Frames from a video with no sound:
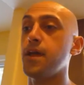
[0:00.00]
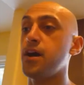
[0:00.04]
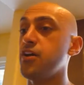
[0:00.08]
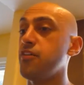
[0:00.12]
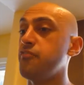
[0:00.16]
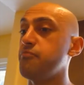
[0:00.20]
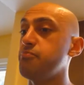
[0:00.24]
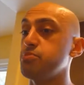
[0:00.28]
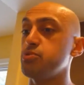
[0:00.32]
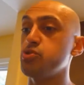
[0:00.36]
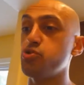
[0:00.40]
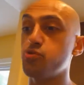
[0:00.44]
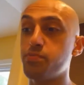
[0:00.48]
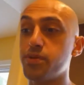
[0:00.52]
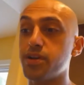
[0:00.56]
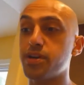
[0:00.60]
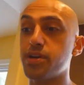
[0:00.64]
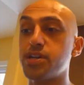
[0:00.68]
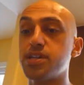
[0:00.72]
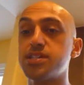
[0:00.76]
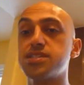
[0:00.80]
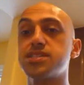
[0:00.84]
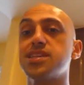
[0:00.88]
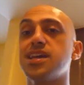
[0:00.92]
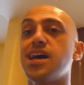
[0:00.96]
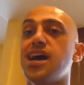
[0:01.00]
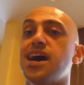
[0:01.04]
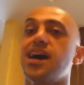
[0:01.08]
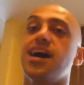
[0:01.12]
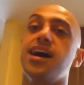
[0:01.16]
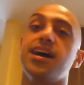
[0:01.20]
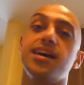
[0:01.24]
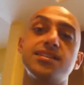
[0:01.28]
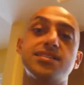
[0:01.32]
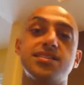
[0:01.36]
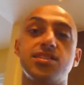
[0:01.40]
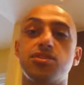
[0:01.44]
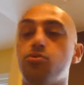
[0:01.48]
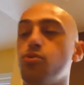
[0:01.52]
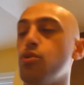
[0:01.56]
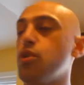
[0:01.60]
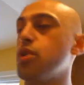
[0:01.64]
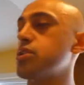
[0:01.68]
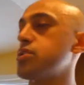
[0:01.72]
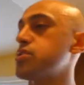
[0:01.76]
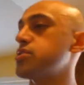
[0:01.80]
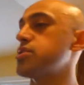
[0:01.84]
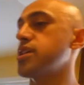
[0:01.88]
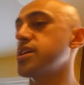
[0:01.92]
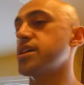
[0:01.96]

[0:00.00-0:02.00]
of blueberries, ice, and water.